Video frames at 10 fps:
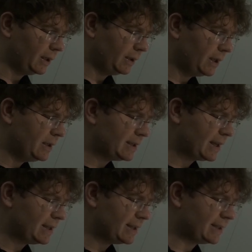In this
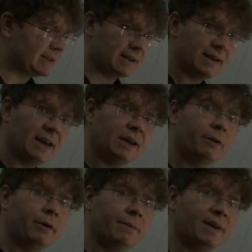case, this is a
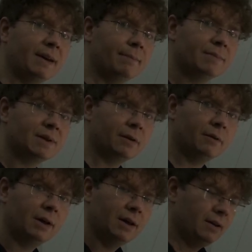10-degree beam, so
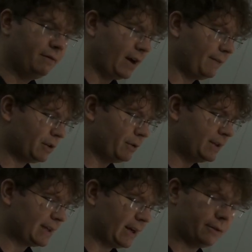5 degrees
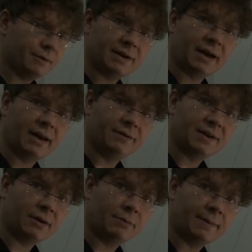to either side of
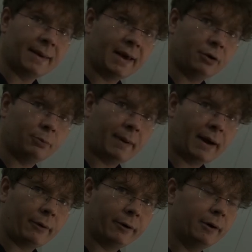center beam candle
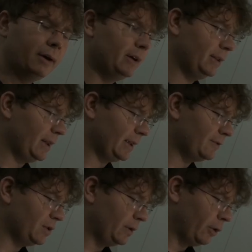power. That
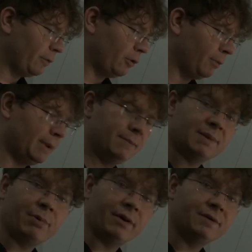gives you an overall beam
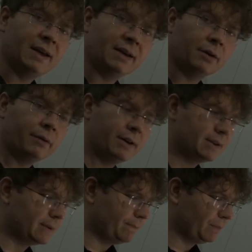spread of 10
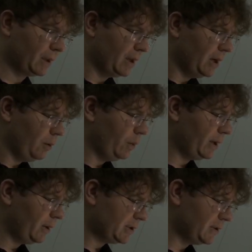degrees. We
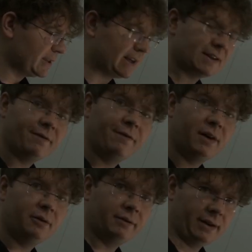can also discuss
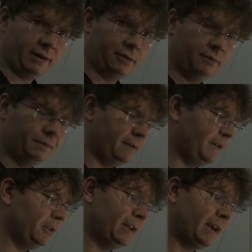field angle.
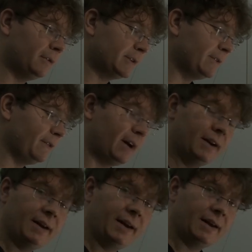Field angle is
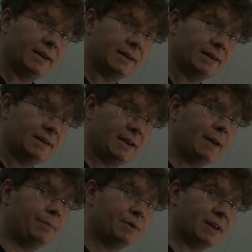defined as
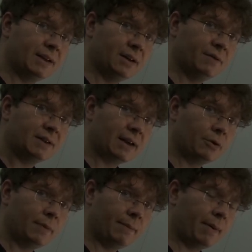10% of the center
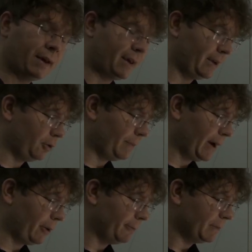beam candle
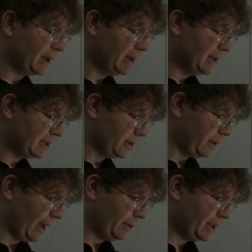power. So
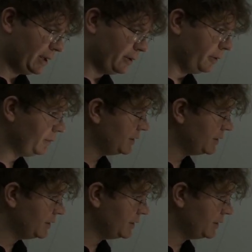out here